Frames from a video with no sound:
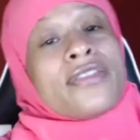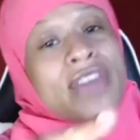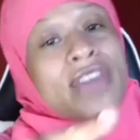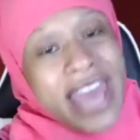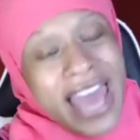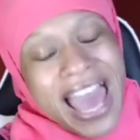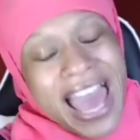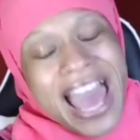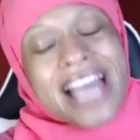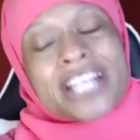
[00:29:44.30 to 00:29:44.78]

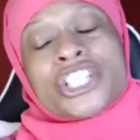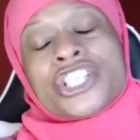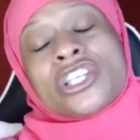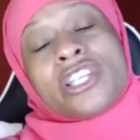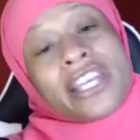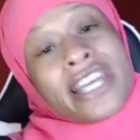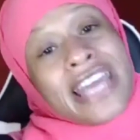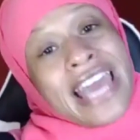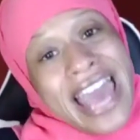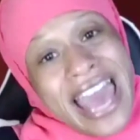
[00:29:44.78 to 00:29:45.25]
they
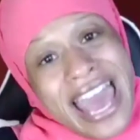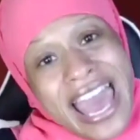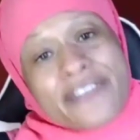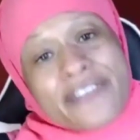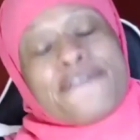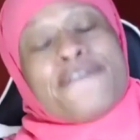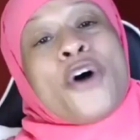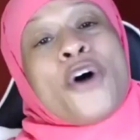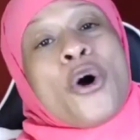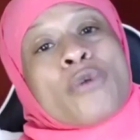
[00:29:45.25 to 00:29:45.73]
actually
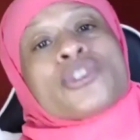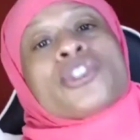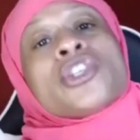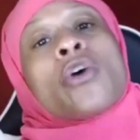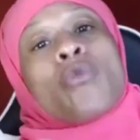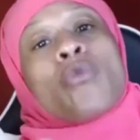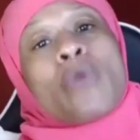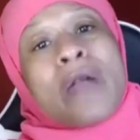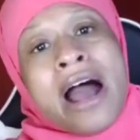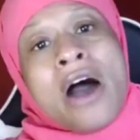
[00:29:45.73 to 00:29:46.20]
had folks
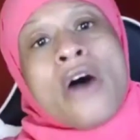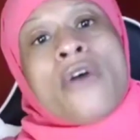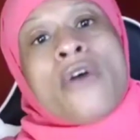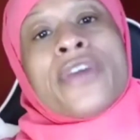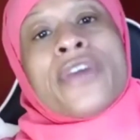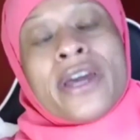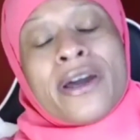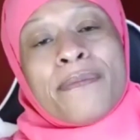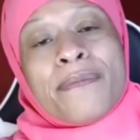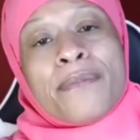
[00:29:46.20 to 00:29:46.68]

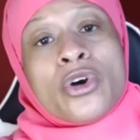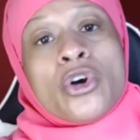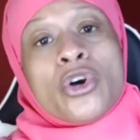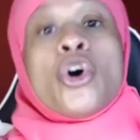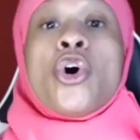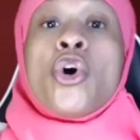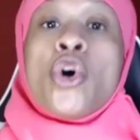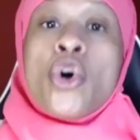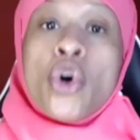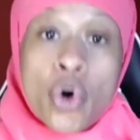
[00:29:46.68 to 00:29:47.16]
around them
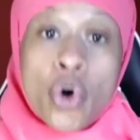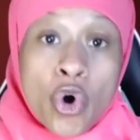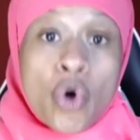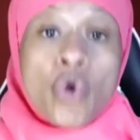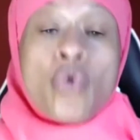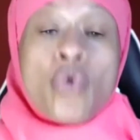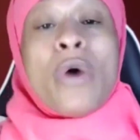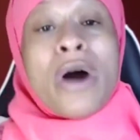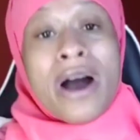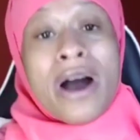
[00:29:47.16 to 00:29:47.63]

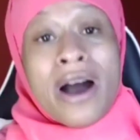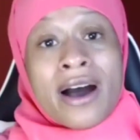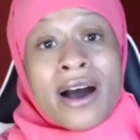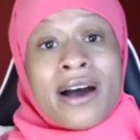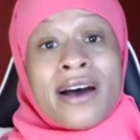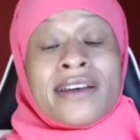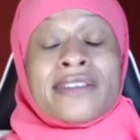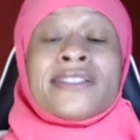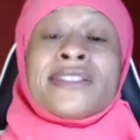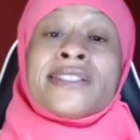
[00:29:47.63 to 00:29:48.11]
who
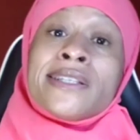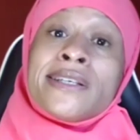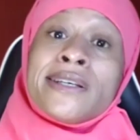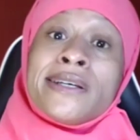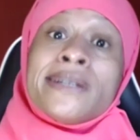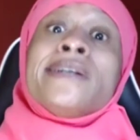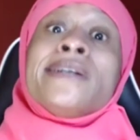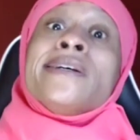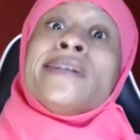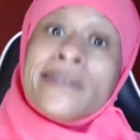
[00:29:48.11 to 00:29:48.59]
was
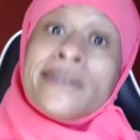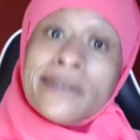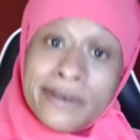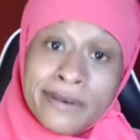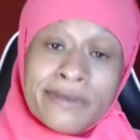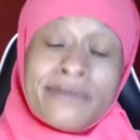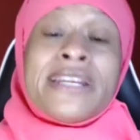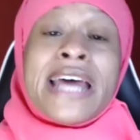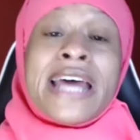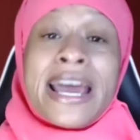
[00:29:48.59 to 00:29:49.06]

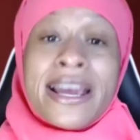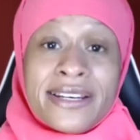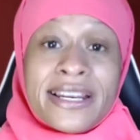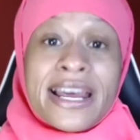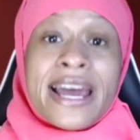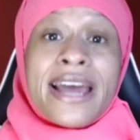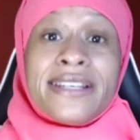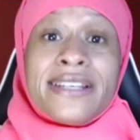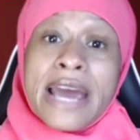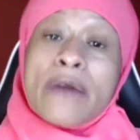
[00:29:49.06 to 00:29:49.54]
they
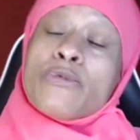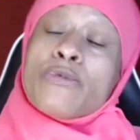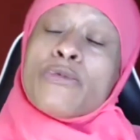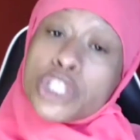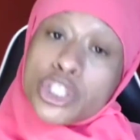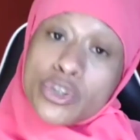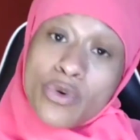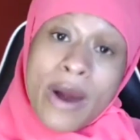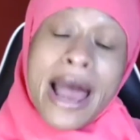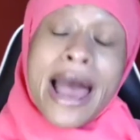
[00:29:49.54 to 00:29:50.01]
they they were
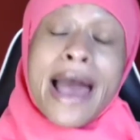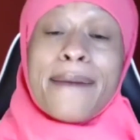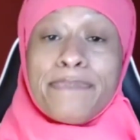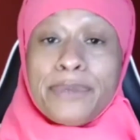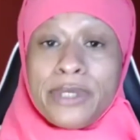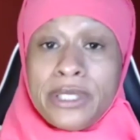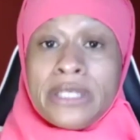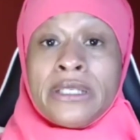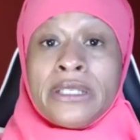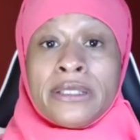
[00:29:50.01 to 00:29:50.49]

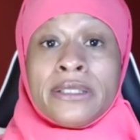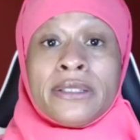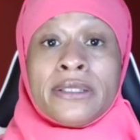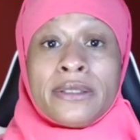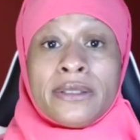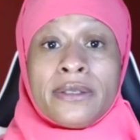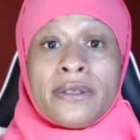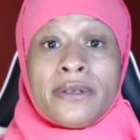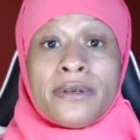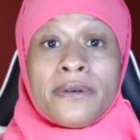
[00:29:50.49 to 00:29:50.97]
strapped
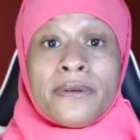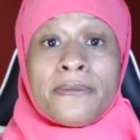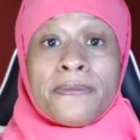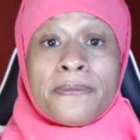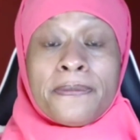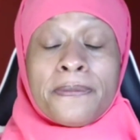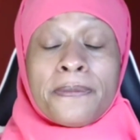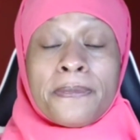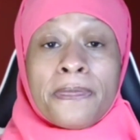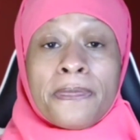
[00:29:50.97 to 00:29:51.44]

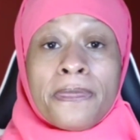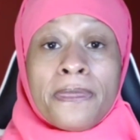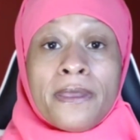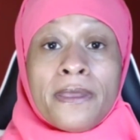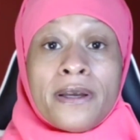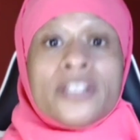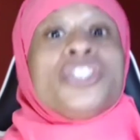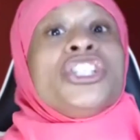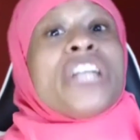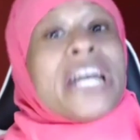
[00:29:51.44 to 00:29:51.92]

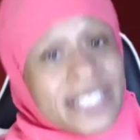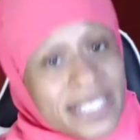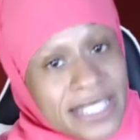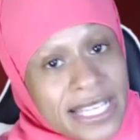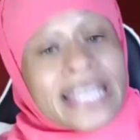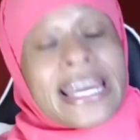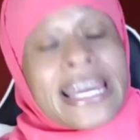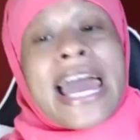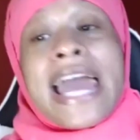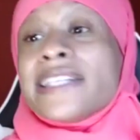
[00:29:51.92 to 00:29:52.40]

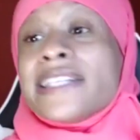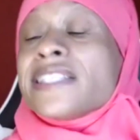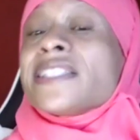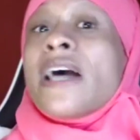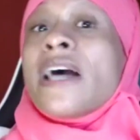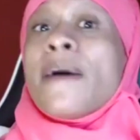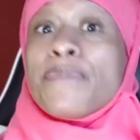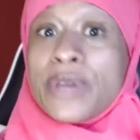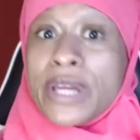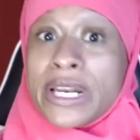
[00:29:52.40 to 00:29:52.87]
just in case
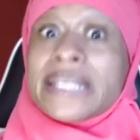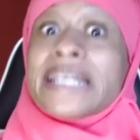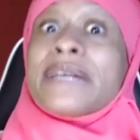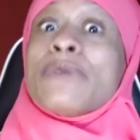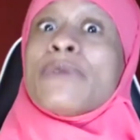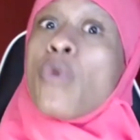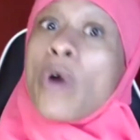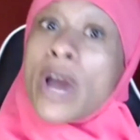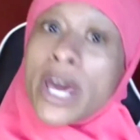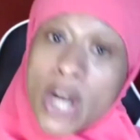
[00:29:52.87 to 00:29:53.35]
something
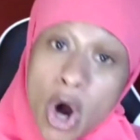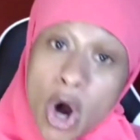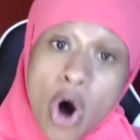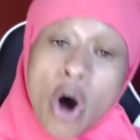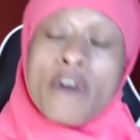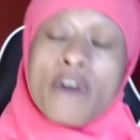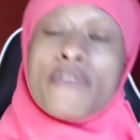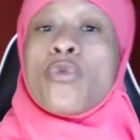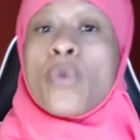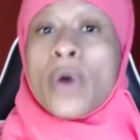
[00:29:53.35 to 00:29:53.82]
went
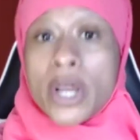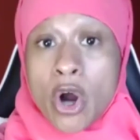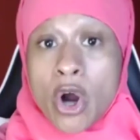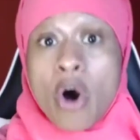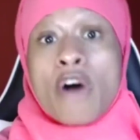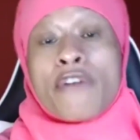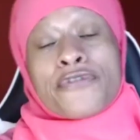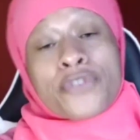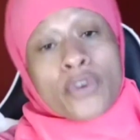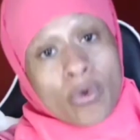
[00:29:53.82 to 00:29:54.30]
off went
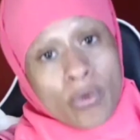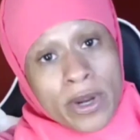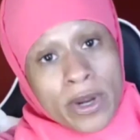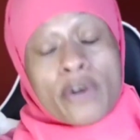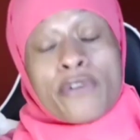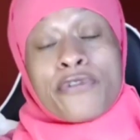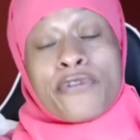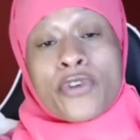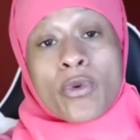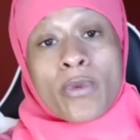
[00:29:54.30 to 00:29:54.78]
off for
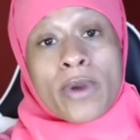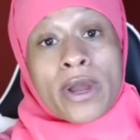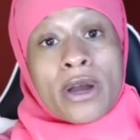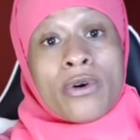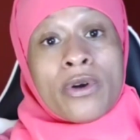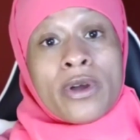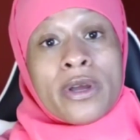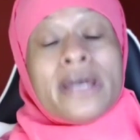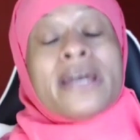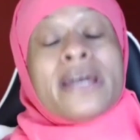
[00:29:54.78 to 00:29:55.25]
real for
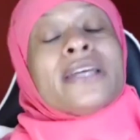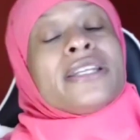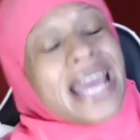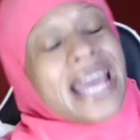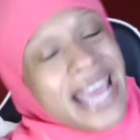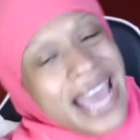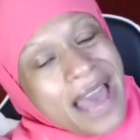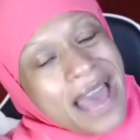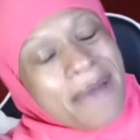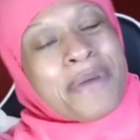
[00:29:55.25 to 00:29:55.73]
real
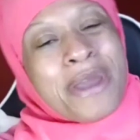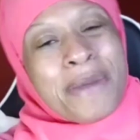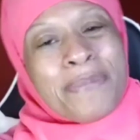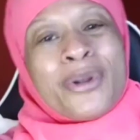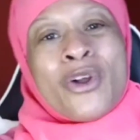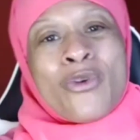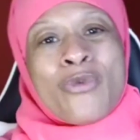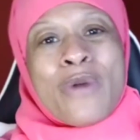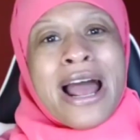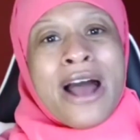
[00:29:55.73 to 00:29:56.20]
they had
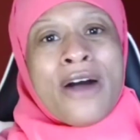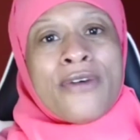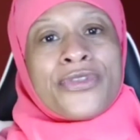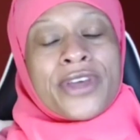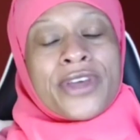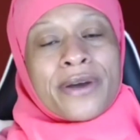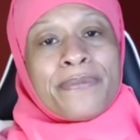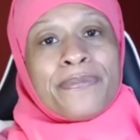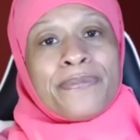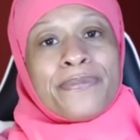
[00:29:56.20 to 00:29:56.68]
people
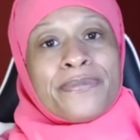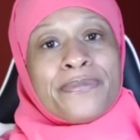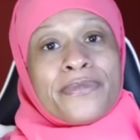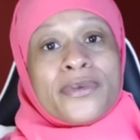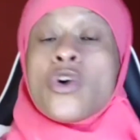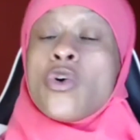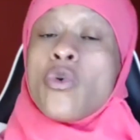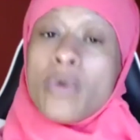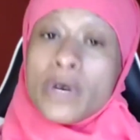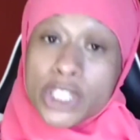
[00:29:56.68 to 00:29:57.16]
around them
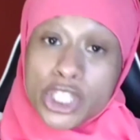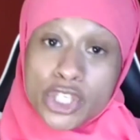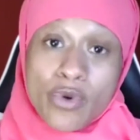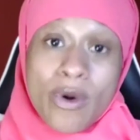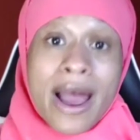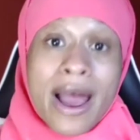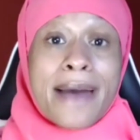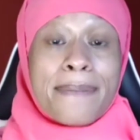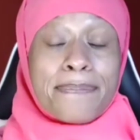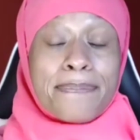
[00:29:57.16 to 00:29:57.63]
who were
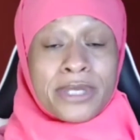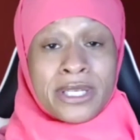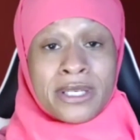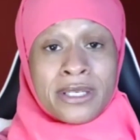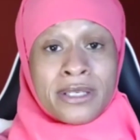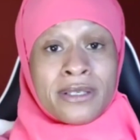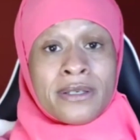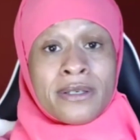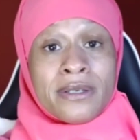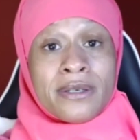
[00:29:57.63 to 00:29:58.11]
strapped